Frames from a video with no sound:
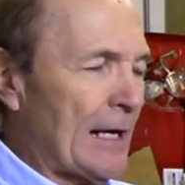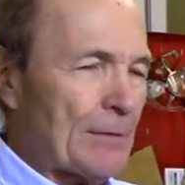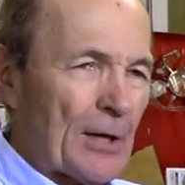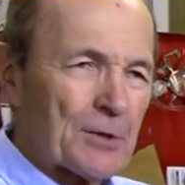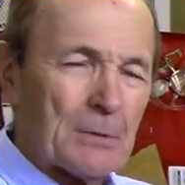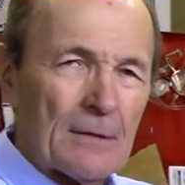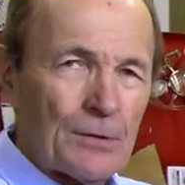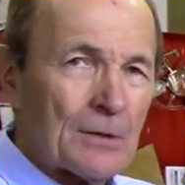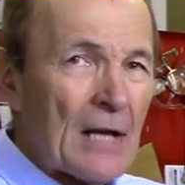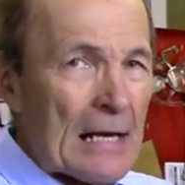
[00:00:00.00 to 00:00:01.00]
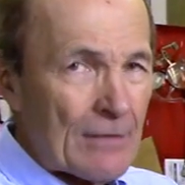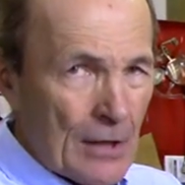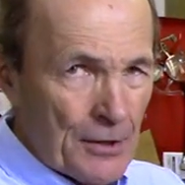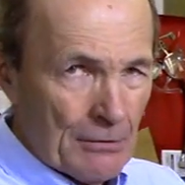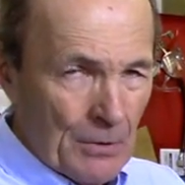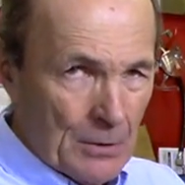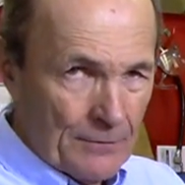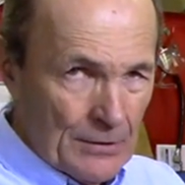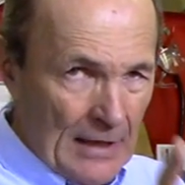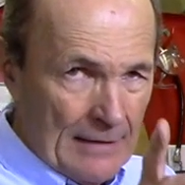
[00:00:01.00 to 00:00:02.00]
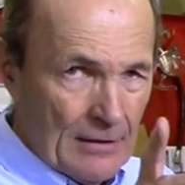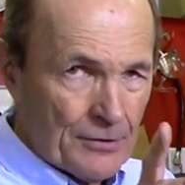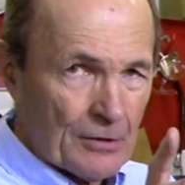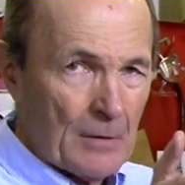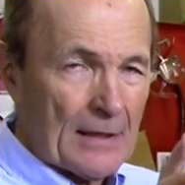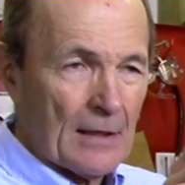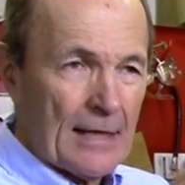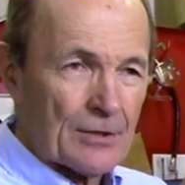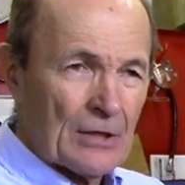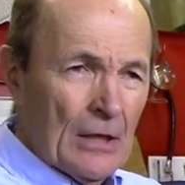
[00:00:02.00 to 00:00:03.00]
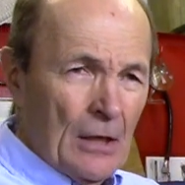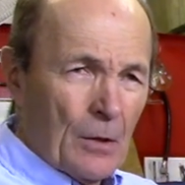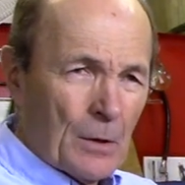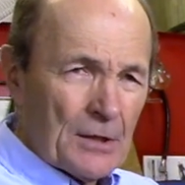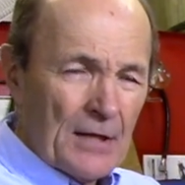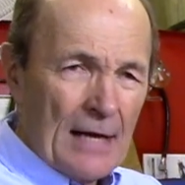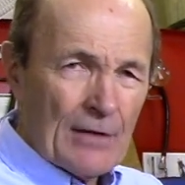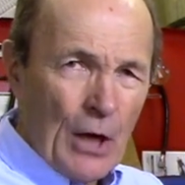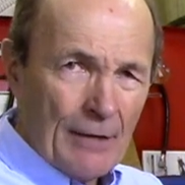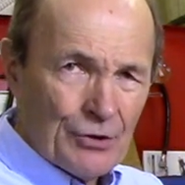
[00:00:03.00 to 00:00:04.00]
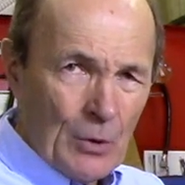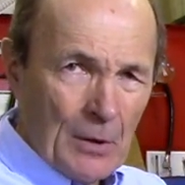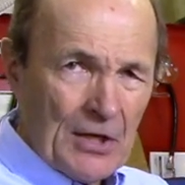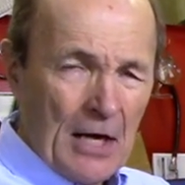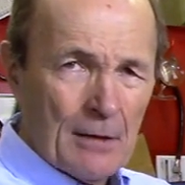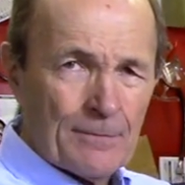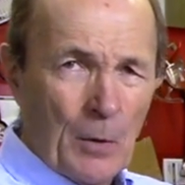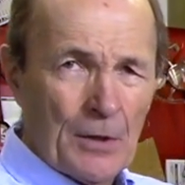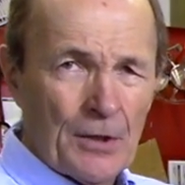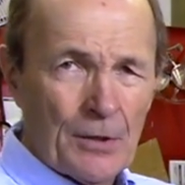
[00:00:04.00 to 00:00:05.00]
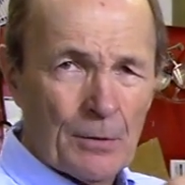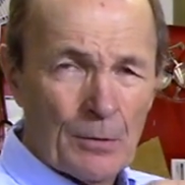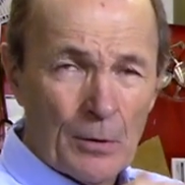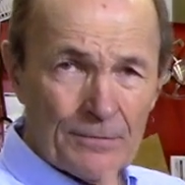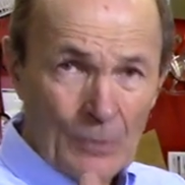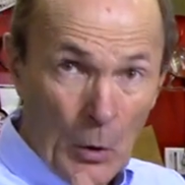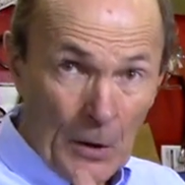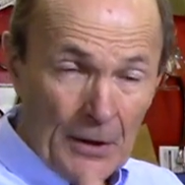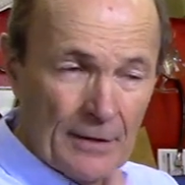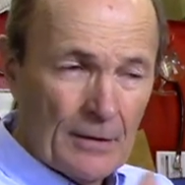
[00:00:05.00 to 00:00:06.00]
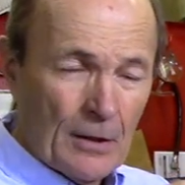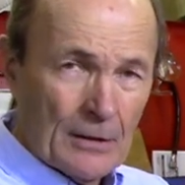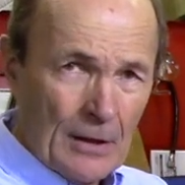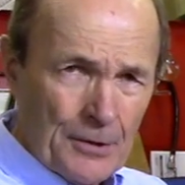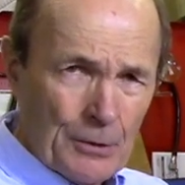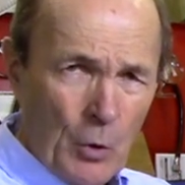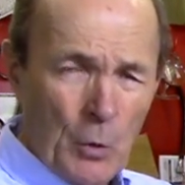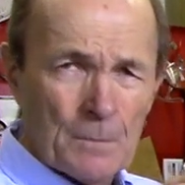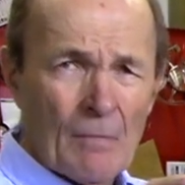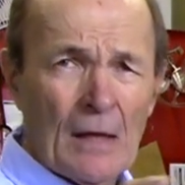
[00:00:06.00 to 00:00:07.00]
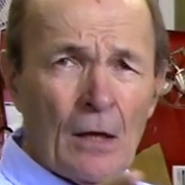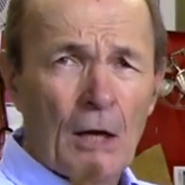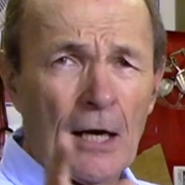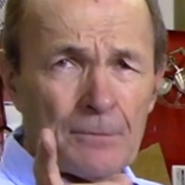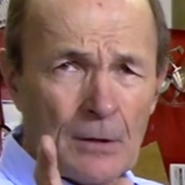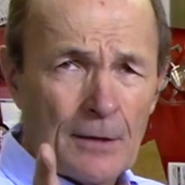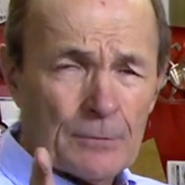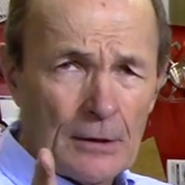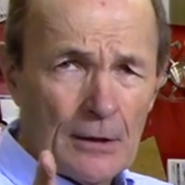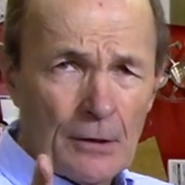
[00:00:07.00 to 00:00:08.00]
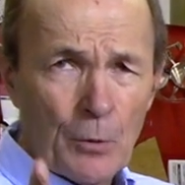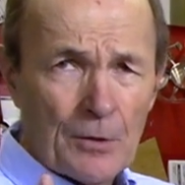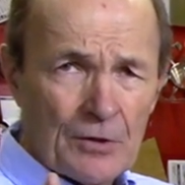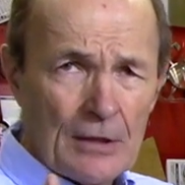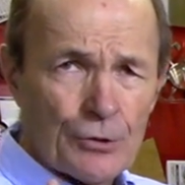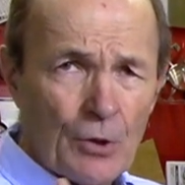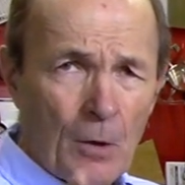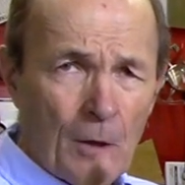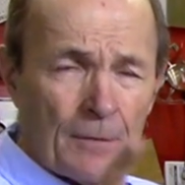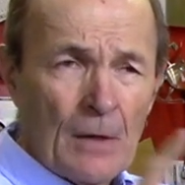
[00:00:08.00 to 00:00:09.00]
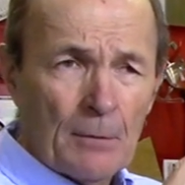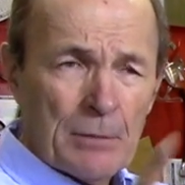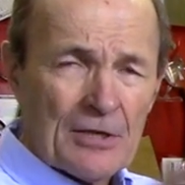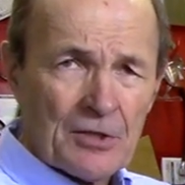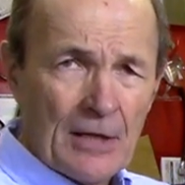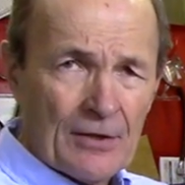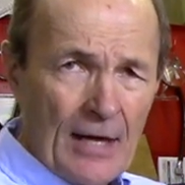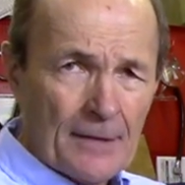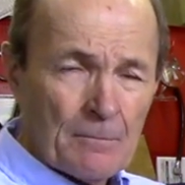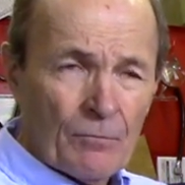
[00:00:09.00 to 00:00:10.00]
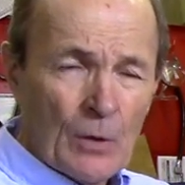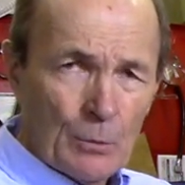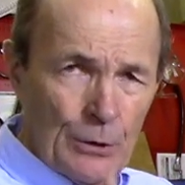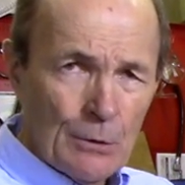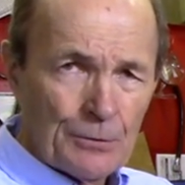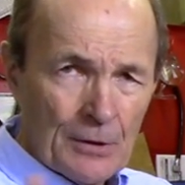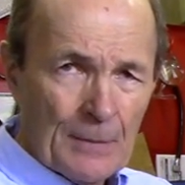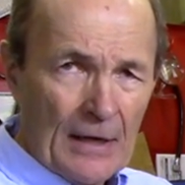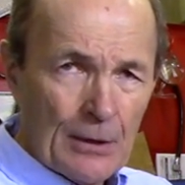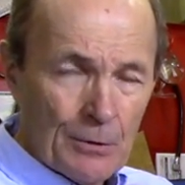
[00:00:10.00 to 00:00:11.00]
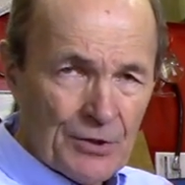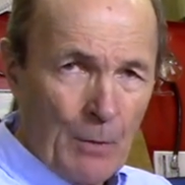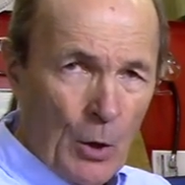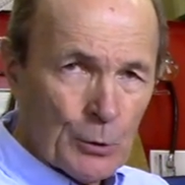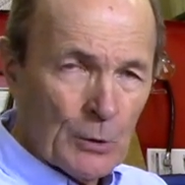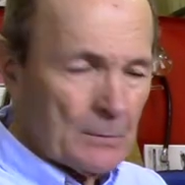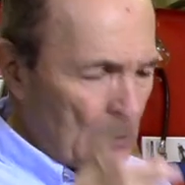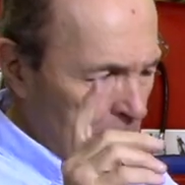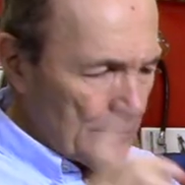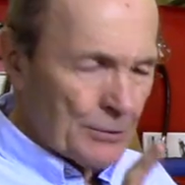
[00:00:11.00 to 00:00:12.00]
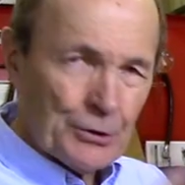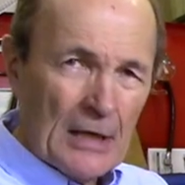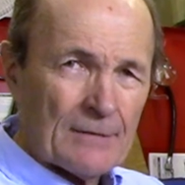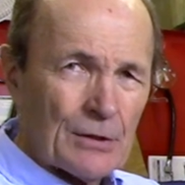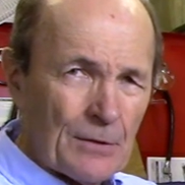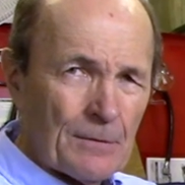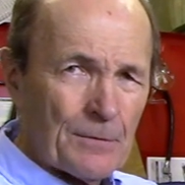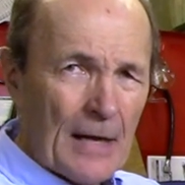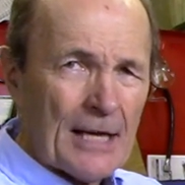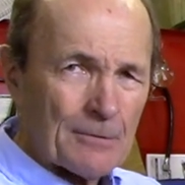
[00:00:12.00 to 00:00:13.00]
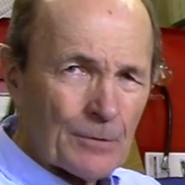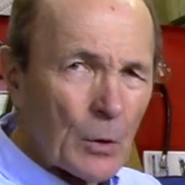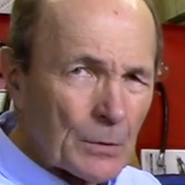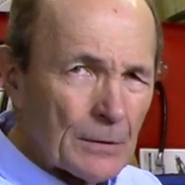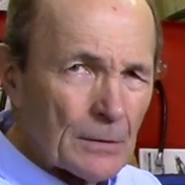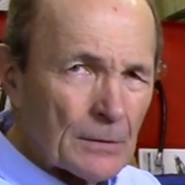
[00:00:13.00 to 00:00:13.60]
everything else. But if you're diving on your own, if you're diving on the Great Lakes or you're diving offshore in California or, or in Florida and on, on your own off, off the uh, northeast shore, places like that, you and your buddy or a small group, you should have a, a flag and float.